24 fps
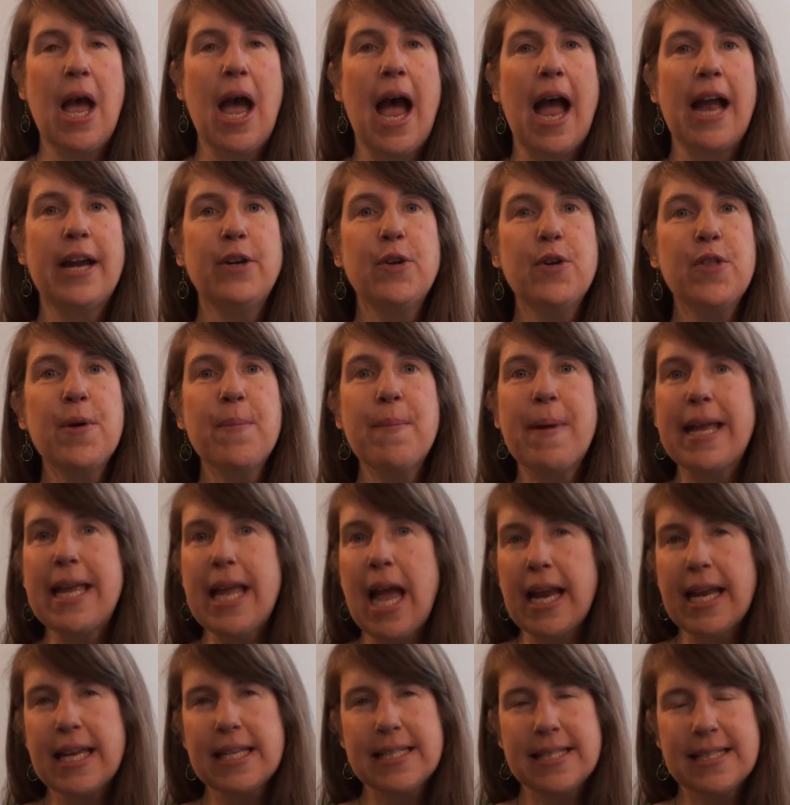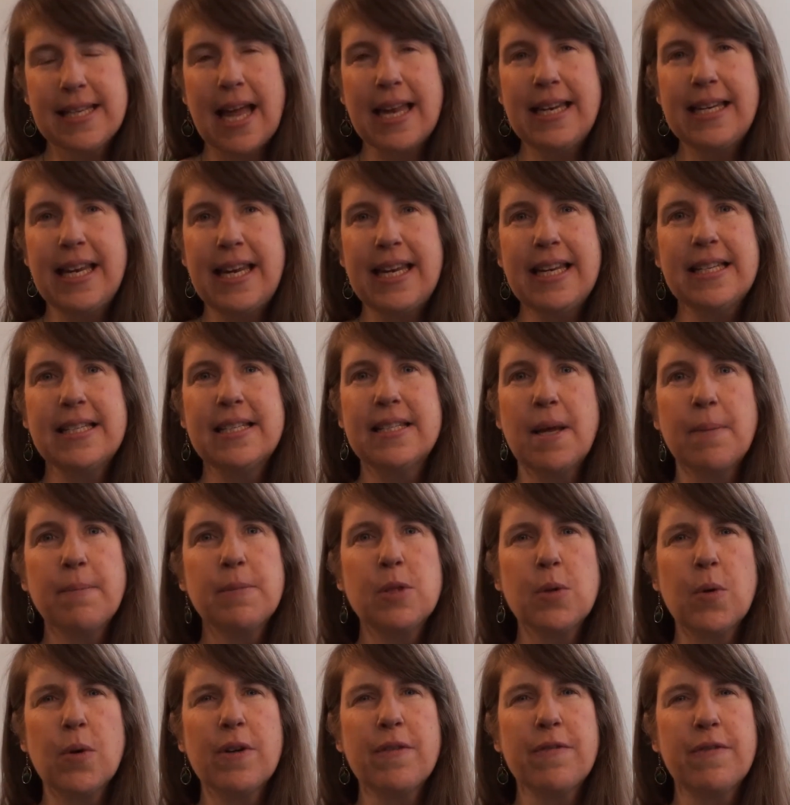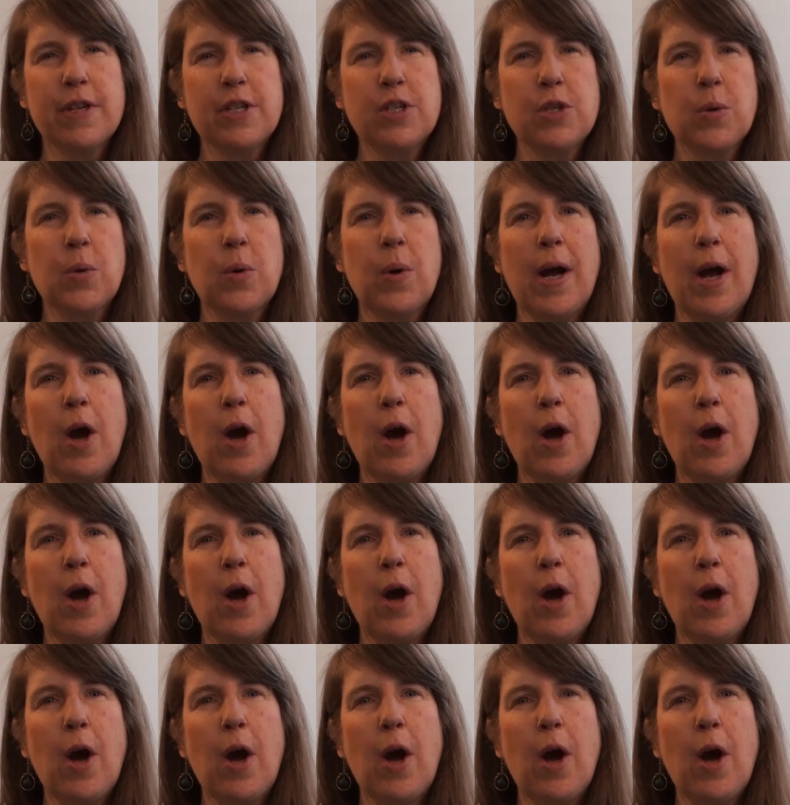I knew that my youngest son needed some sort of visual